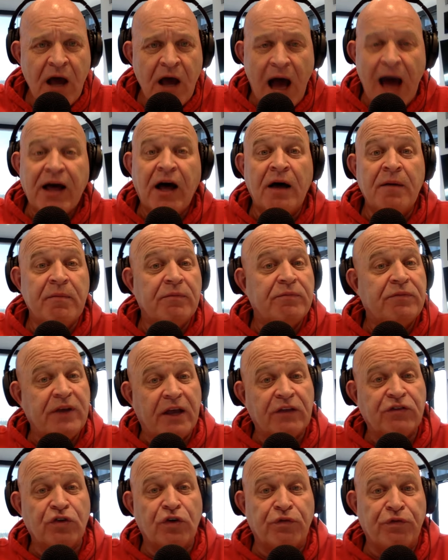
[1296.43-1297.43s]
To
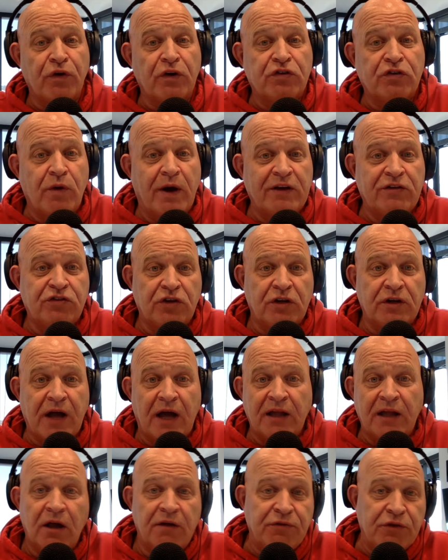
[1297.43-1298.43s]
answer your first question,
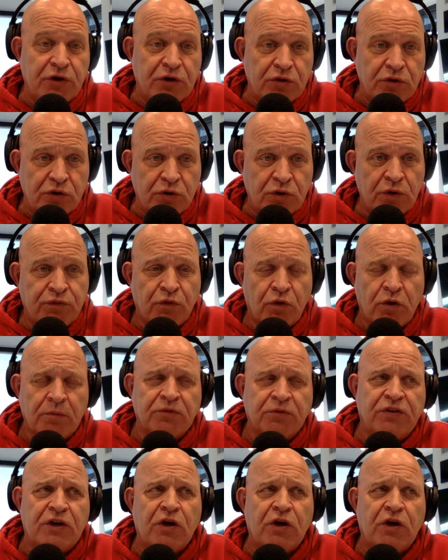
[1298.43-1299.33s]
I love the new uniforms.